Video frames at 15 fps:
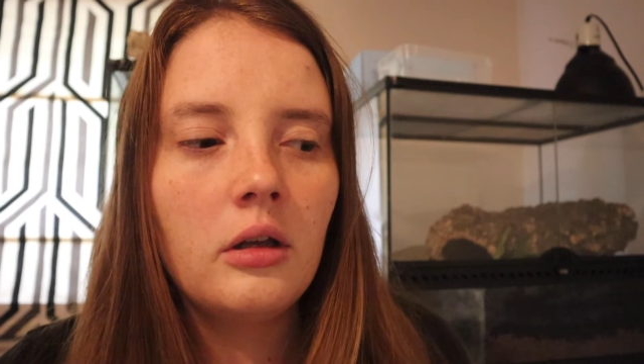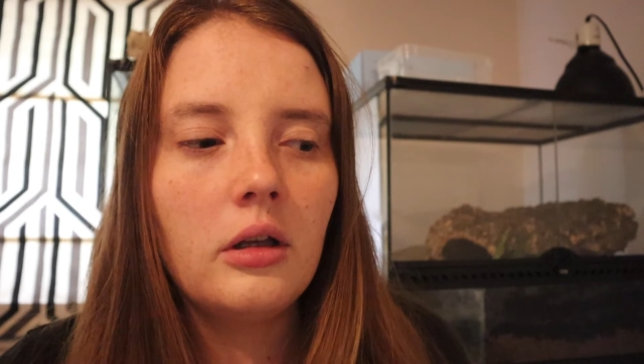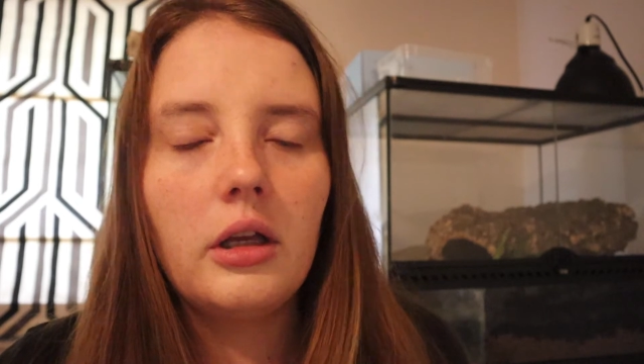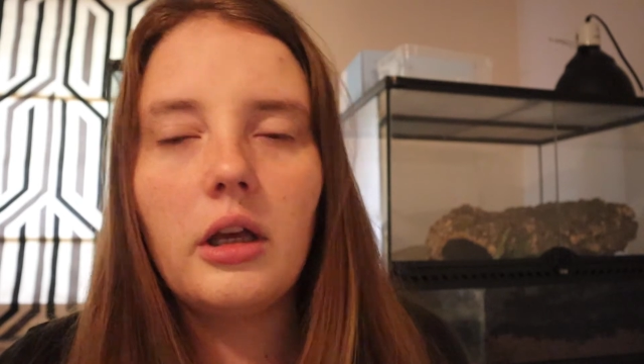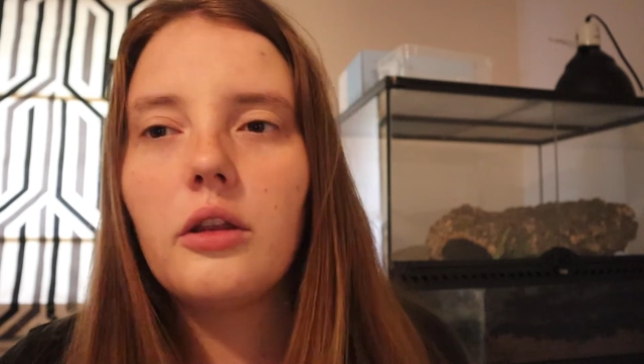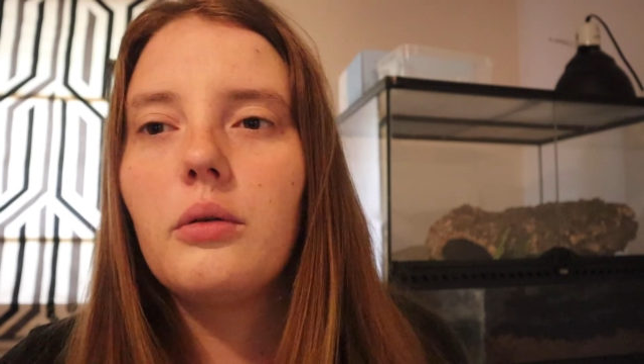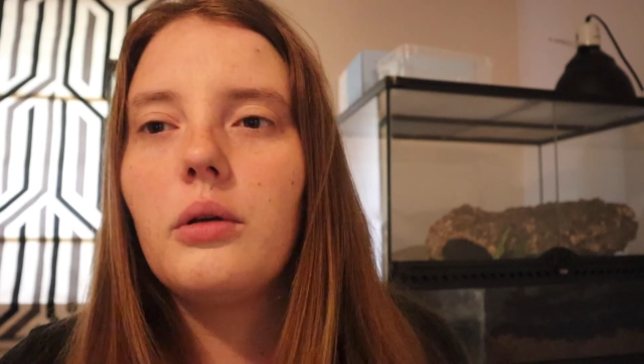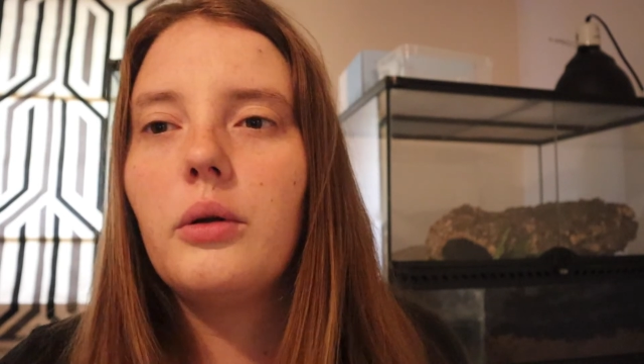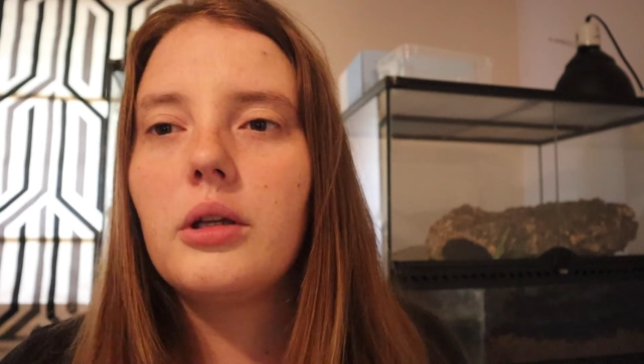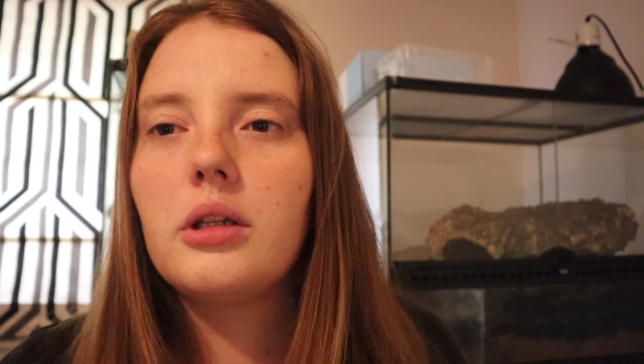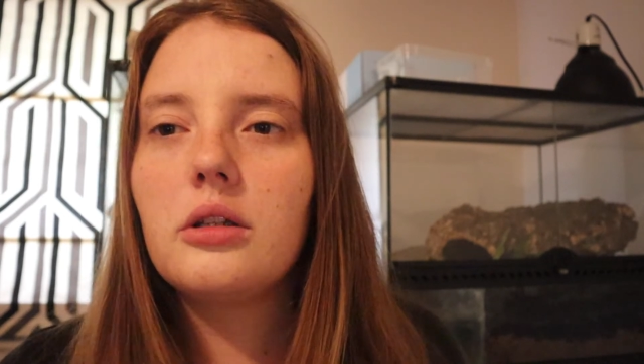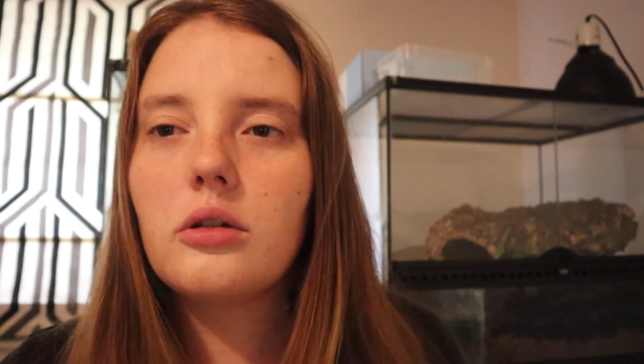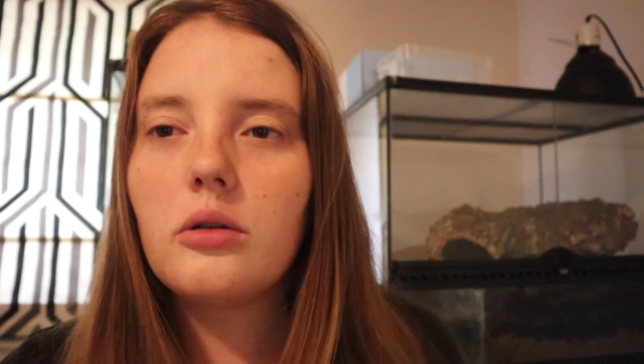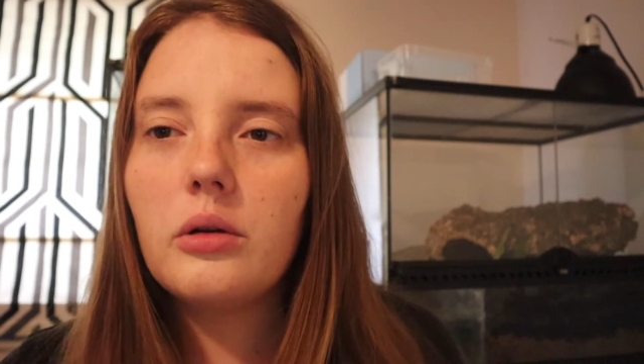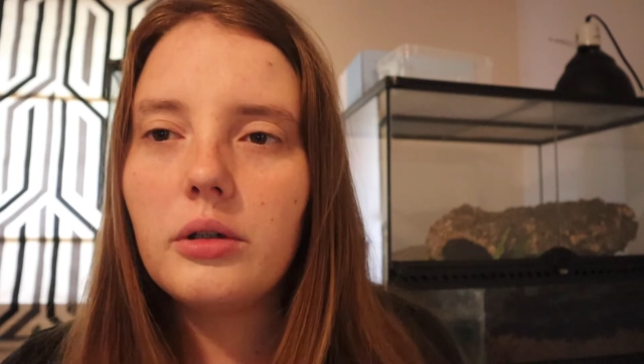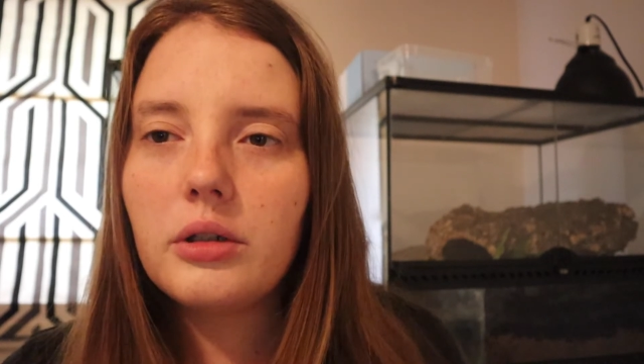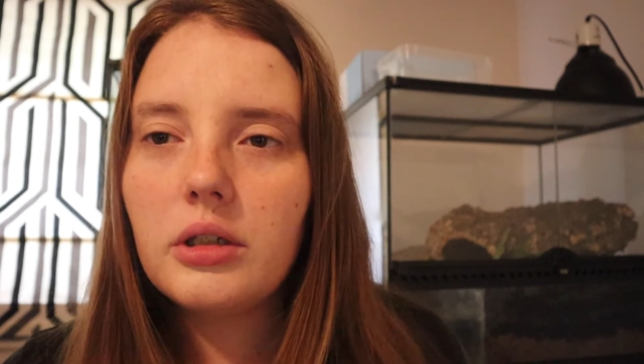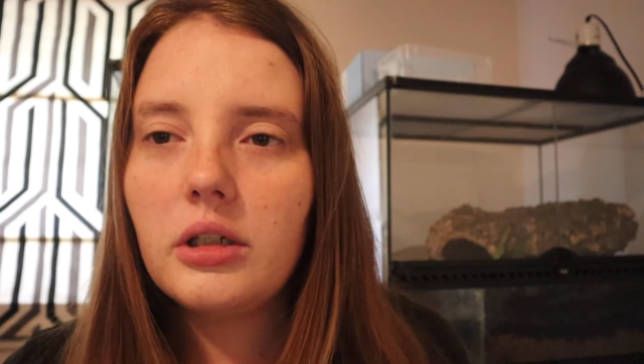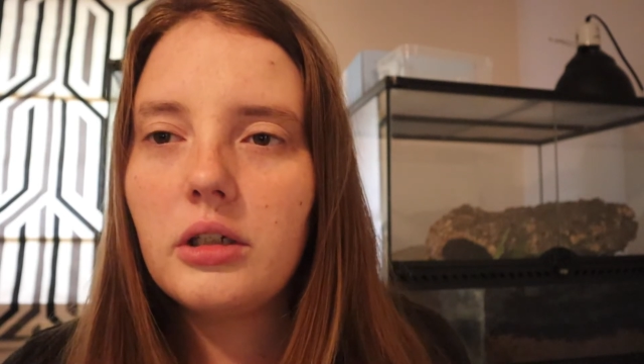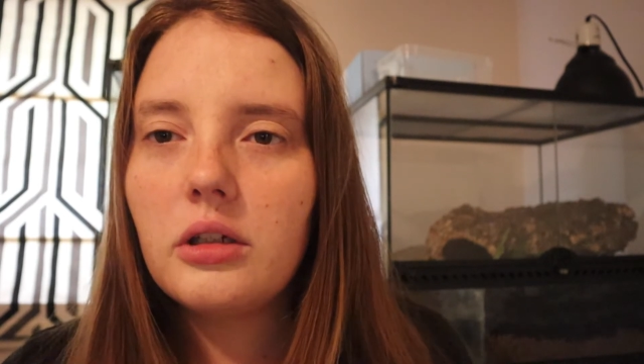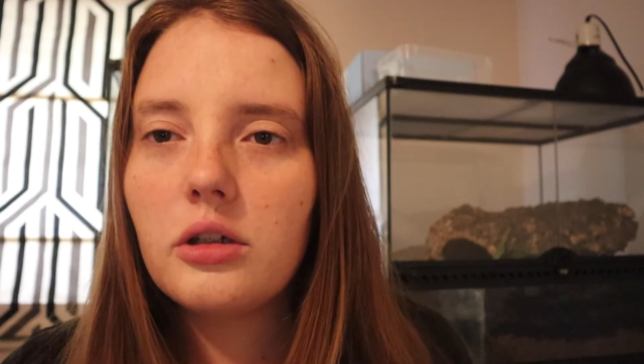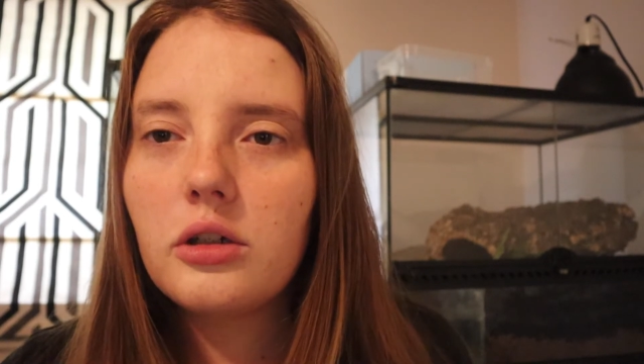Yeah, 3 weeks into
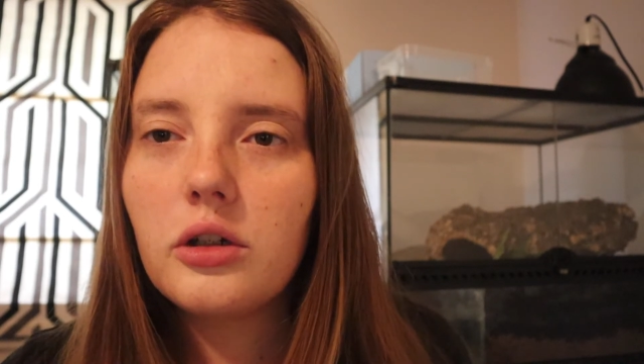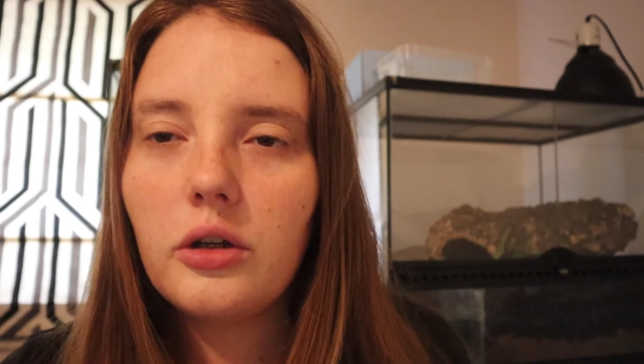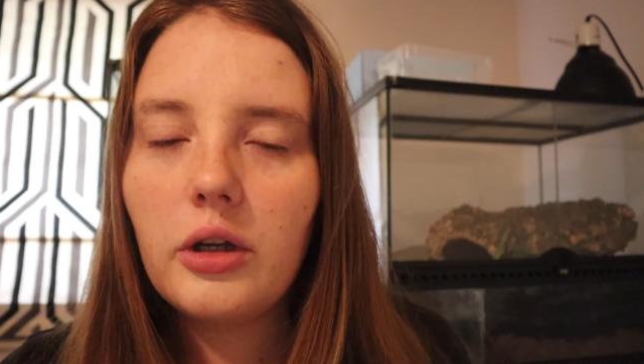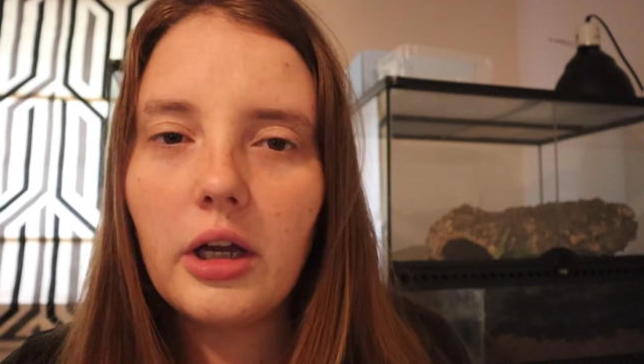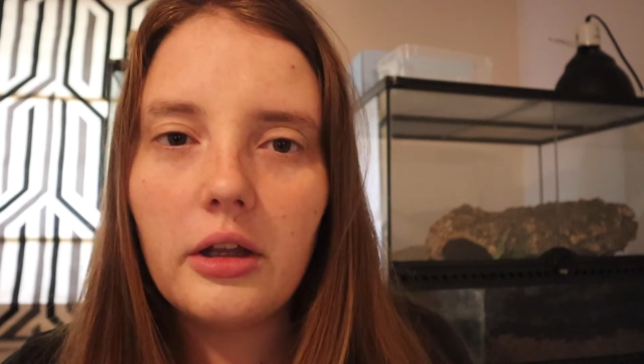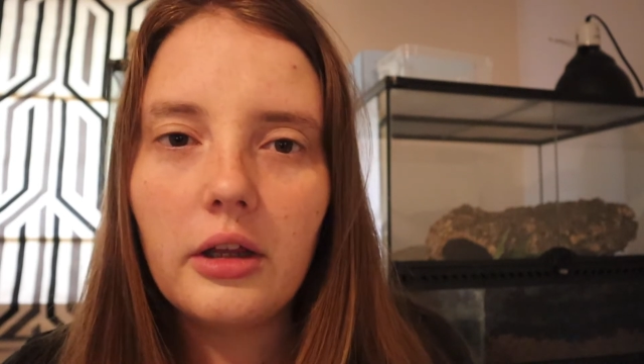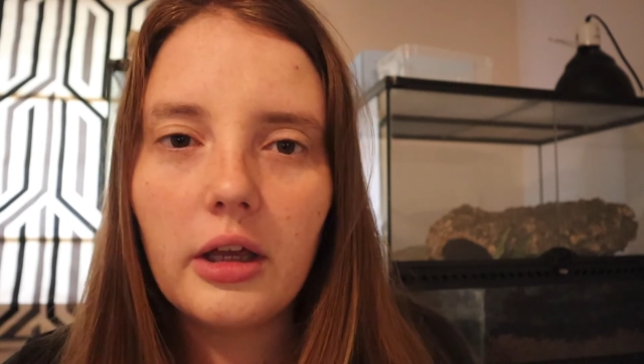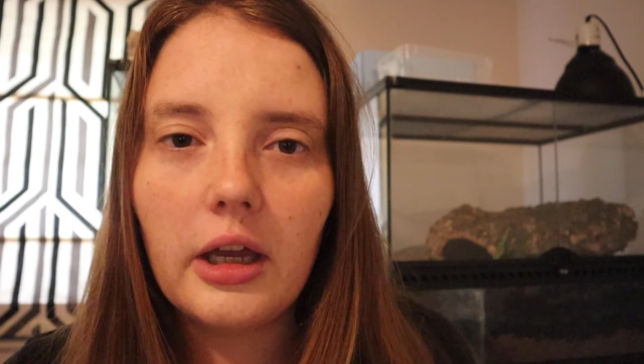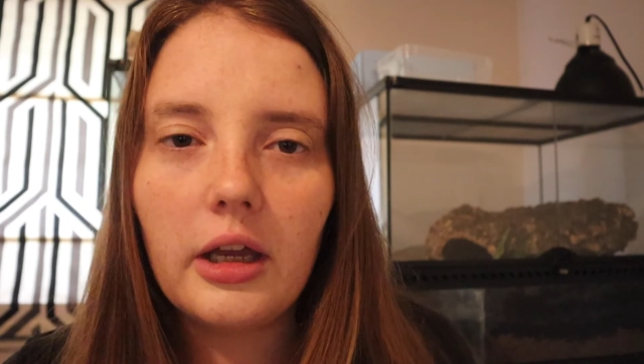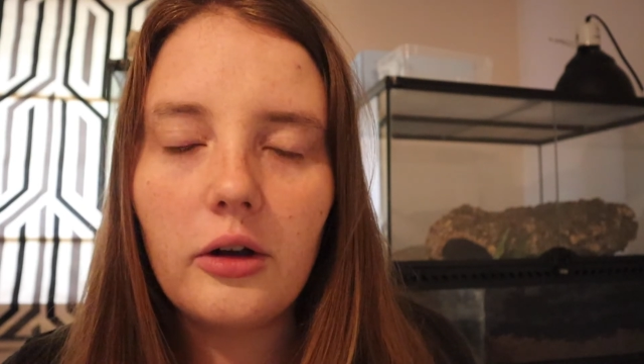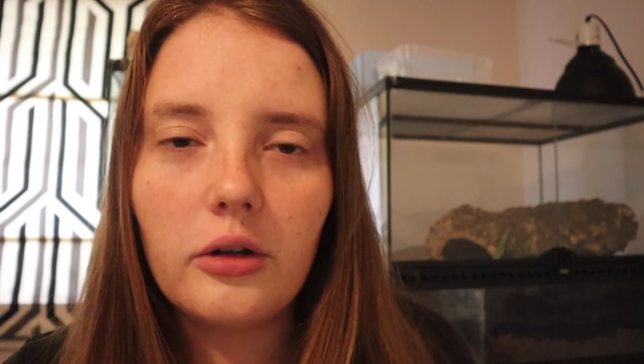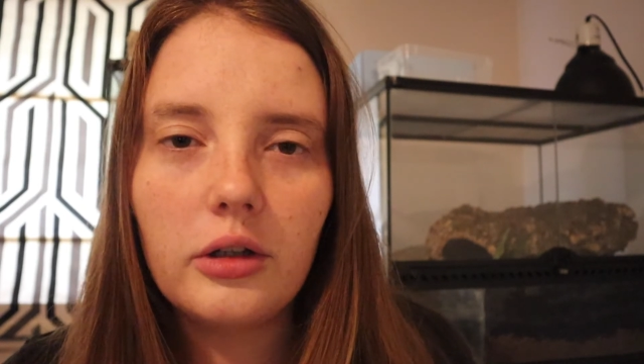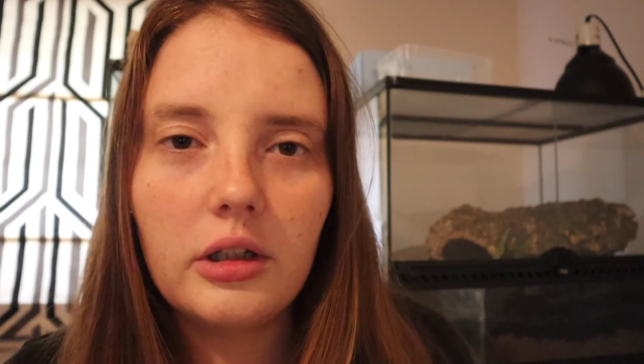quarantine, and show you how they're getting on